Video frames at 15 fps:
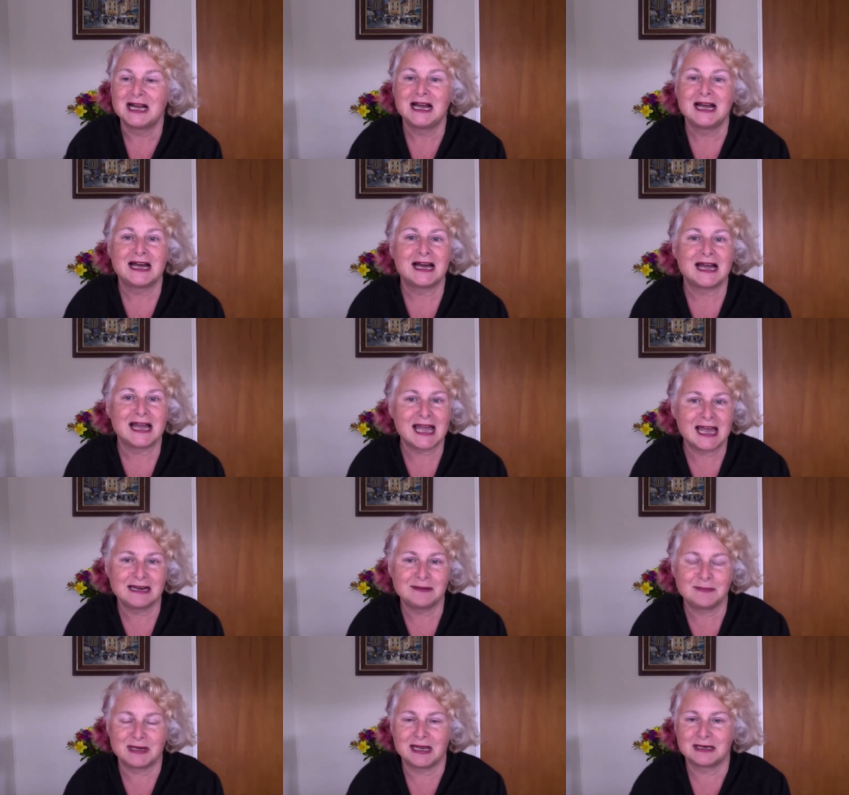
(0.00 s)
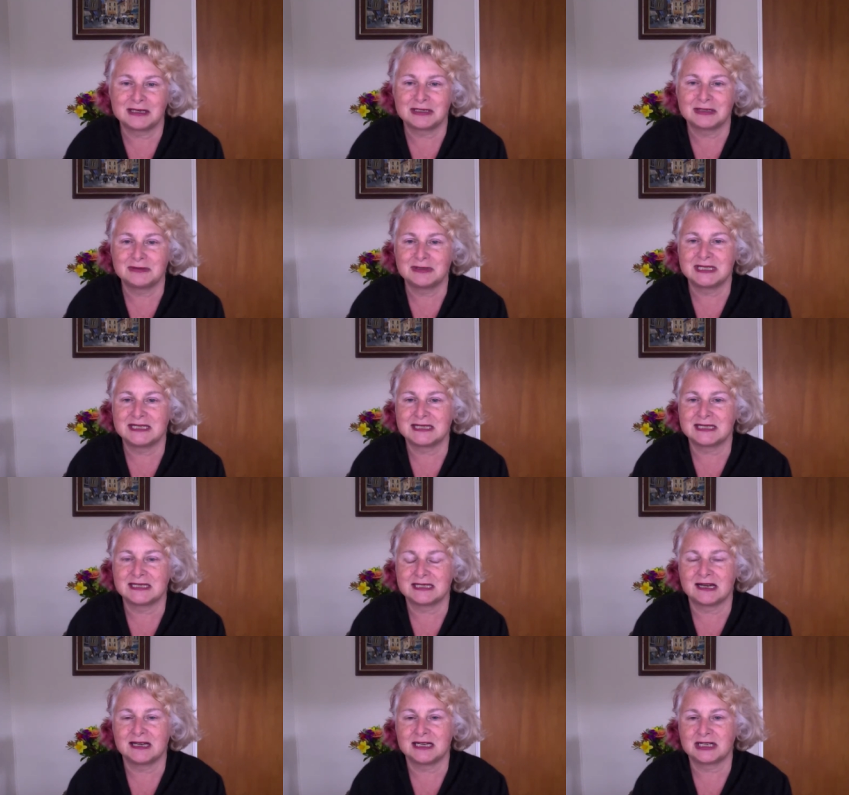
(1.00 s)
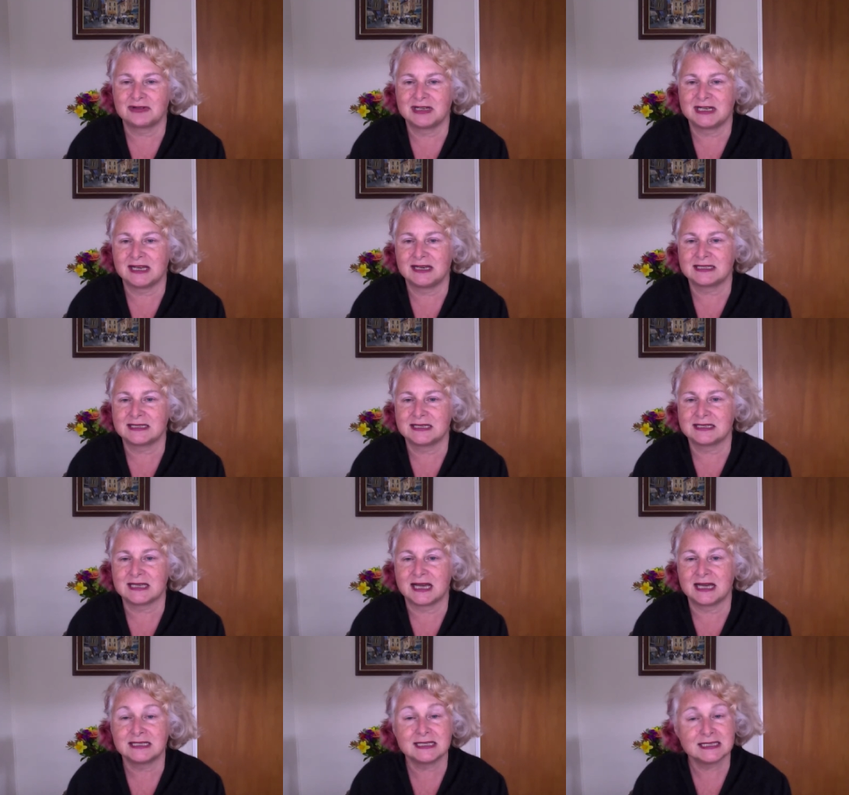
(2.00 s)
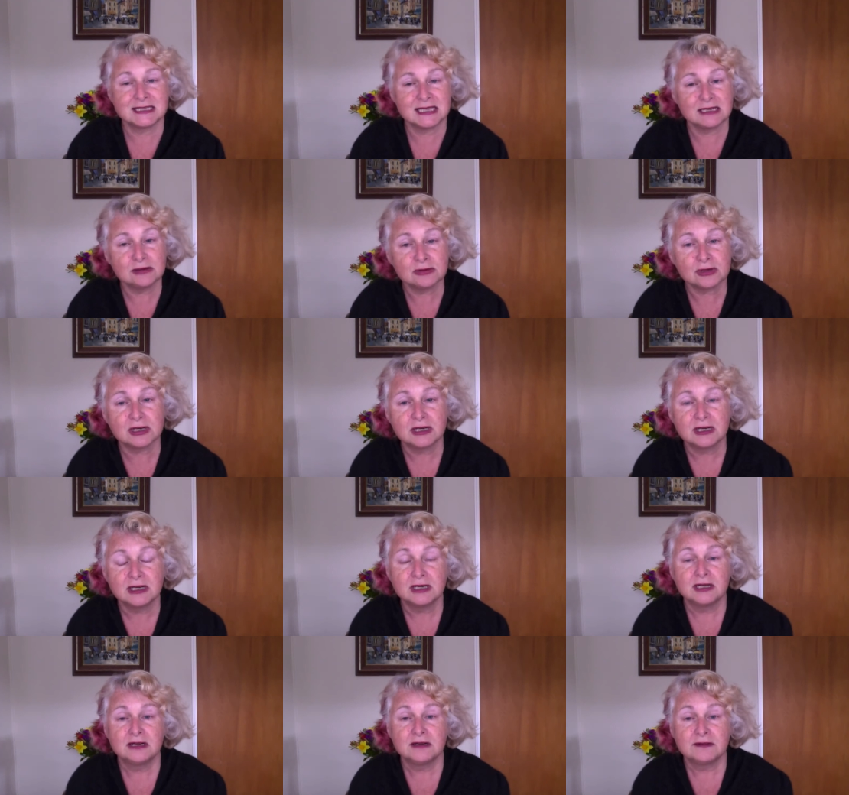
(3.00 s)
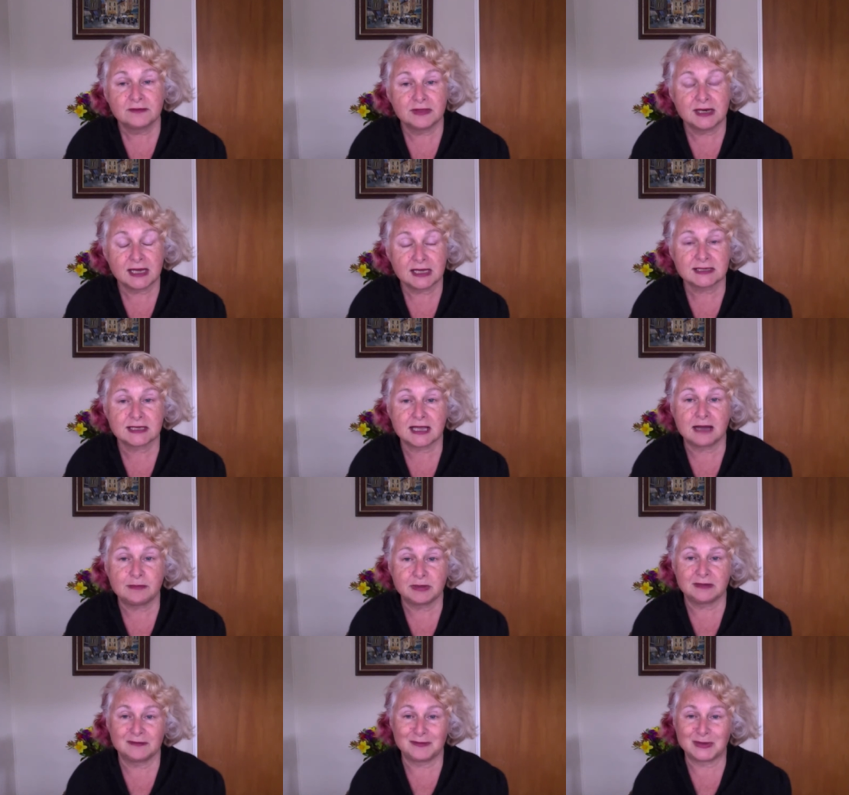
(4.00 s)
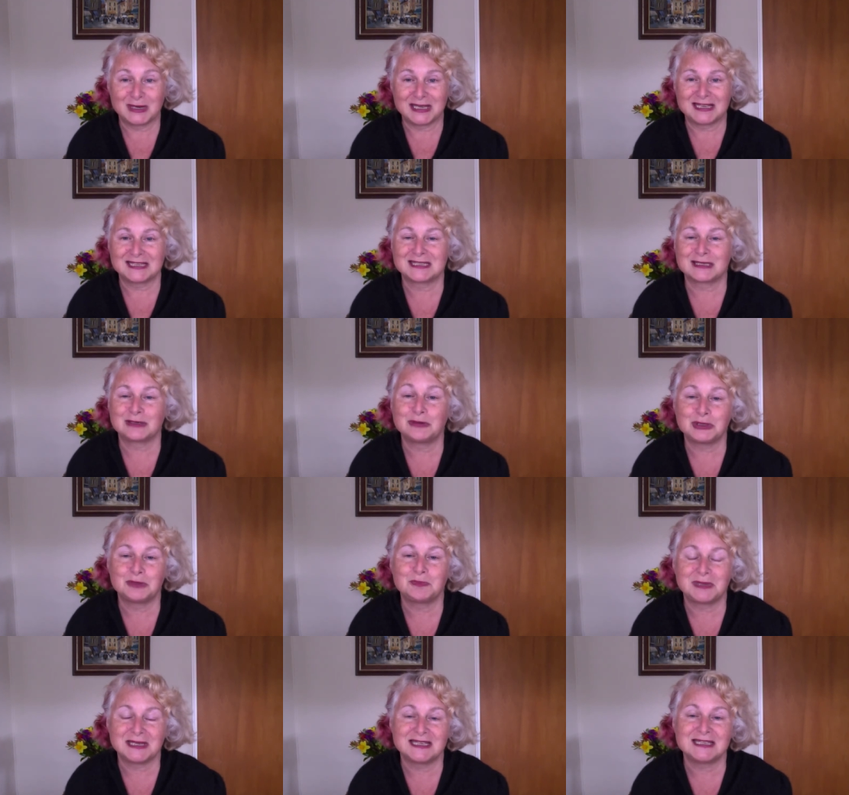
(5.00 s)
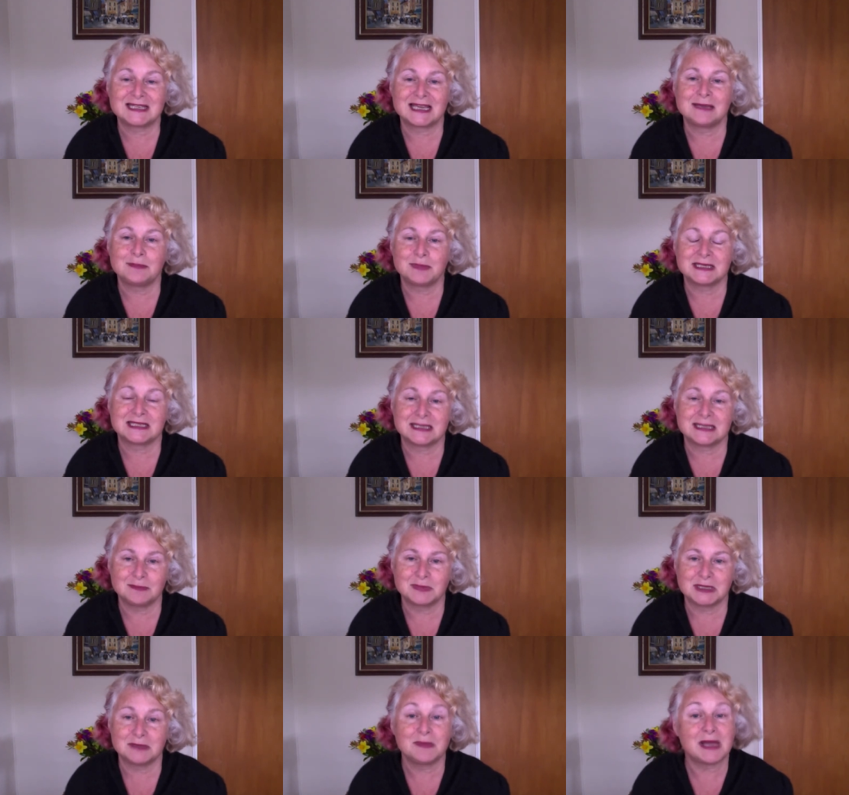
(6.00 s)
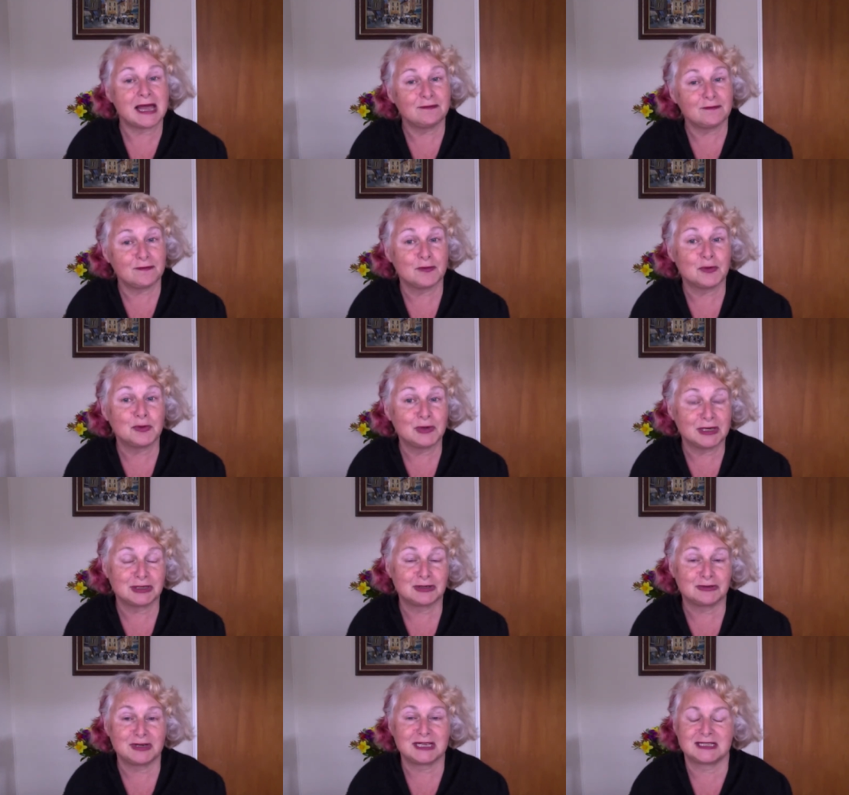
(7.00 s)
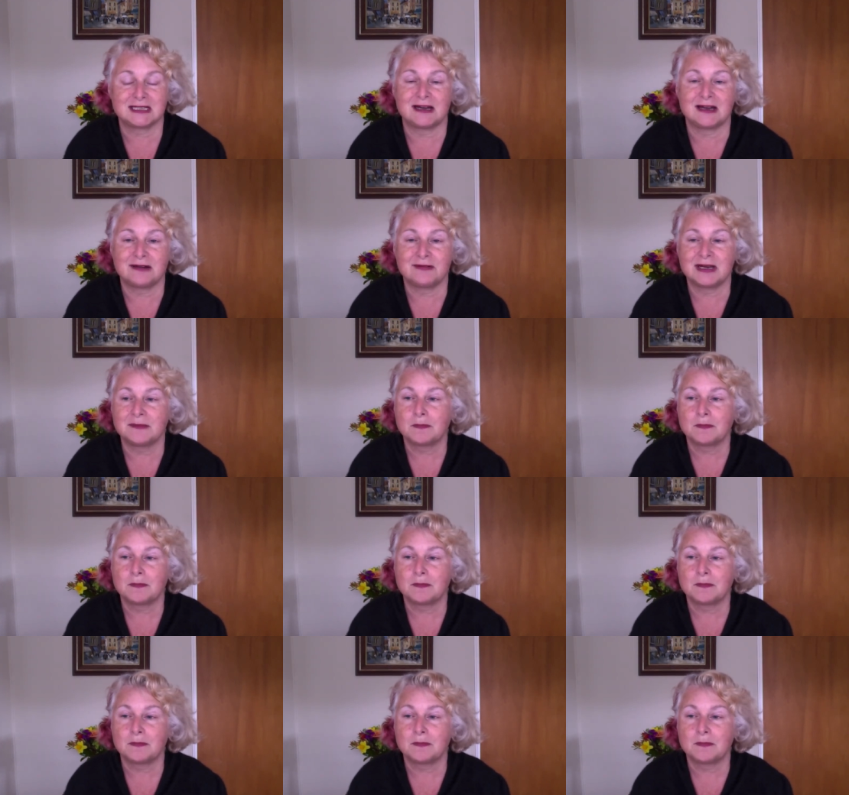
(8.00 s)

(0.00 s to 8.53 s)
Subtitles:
I hadn't been able to do a decent dietary analysis. I just said, look, for the next couple of weeks, could you please keep a symptom and food and drink diary,